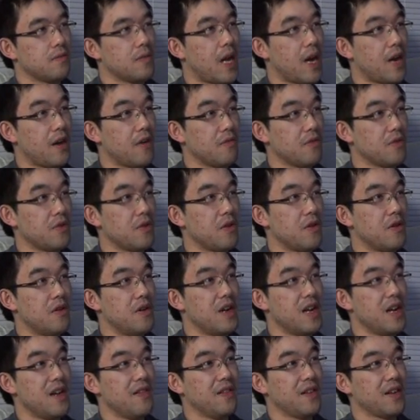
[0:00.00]
I don't know her
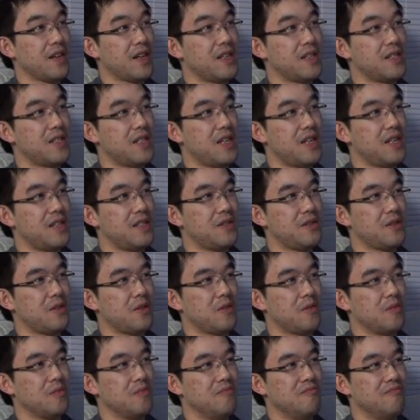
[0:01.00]
name, like I said,
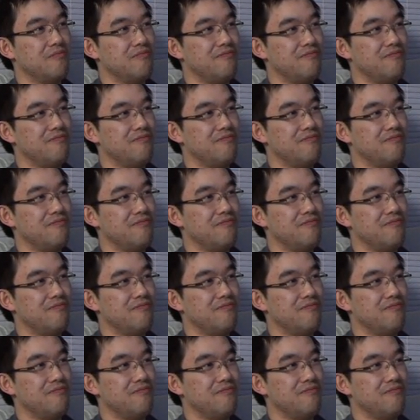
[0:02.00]
so...